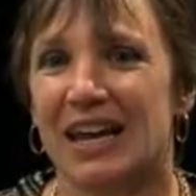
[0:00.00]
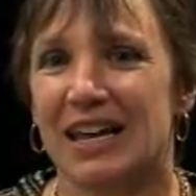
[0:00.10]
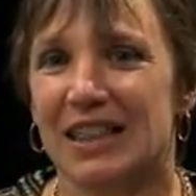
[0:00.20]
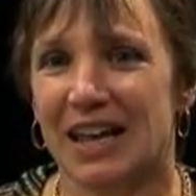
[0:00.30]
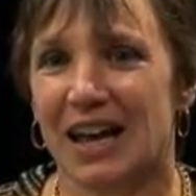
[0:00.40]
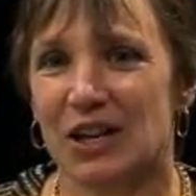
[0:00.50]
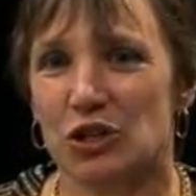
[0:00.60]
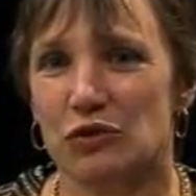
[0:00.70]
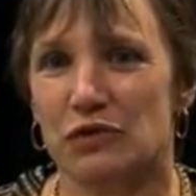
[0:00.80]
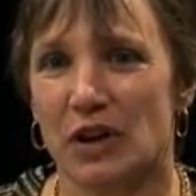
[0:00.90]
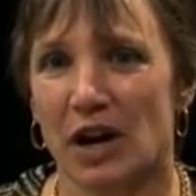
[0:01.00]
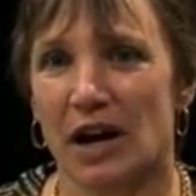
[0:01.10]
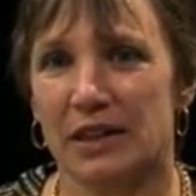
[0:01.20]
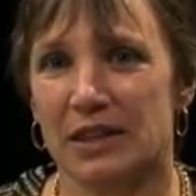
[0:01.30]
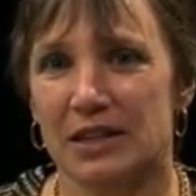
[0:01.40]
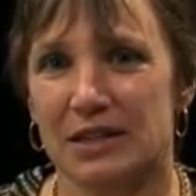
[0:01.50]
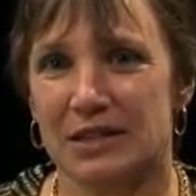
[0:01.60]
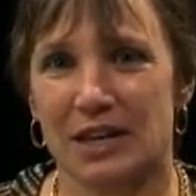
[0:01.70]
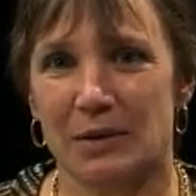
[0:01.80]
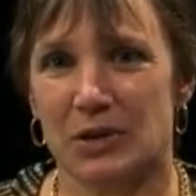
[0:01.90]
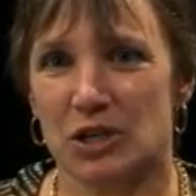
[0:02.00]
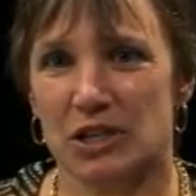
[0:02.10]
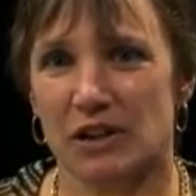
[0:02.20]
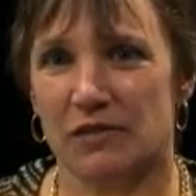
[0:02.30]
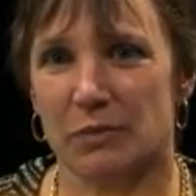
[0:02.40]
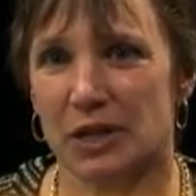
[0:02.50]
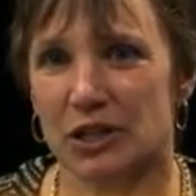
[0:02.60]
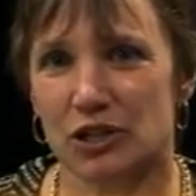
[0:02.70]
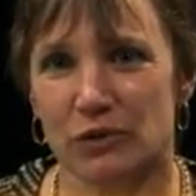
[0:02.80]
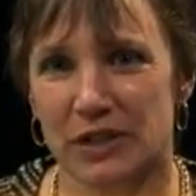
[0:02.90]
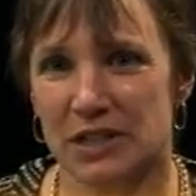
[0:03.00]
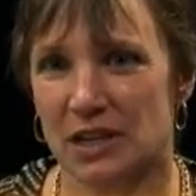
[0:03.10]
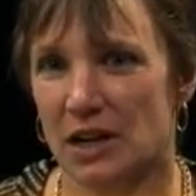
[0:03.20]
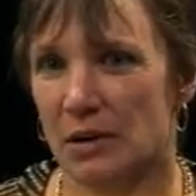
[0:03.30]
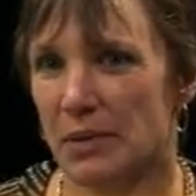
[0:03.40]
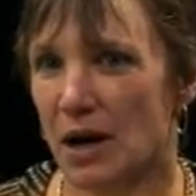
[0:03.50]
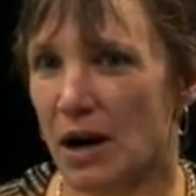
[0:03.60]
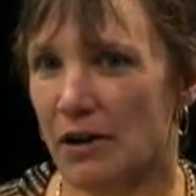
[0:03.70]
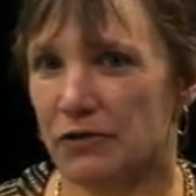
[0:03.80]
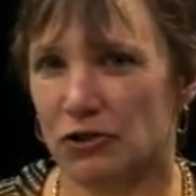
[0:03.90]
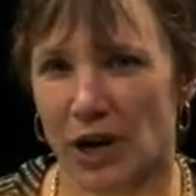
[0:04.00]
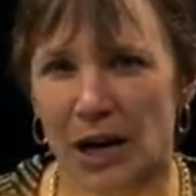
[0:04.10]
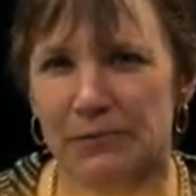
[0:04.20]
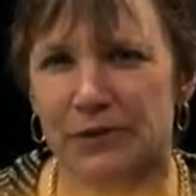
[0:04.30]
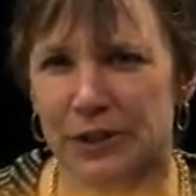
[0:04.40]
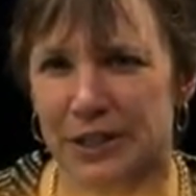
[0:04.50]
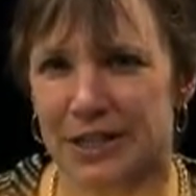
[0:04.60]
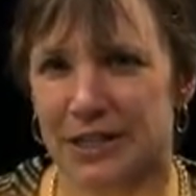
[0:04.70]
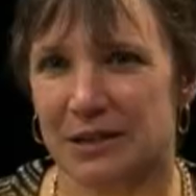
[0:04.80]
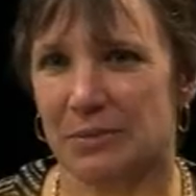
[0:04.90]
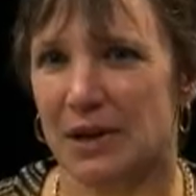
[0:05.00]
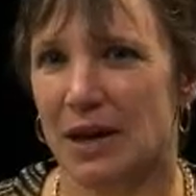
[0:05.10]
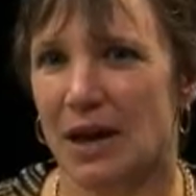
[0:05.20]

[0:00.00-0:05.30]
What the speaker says: in that you've got these images of militarism, of triumphalism,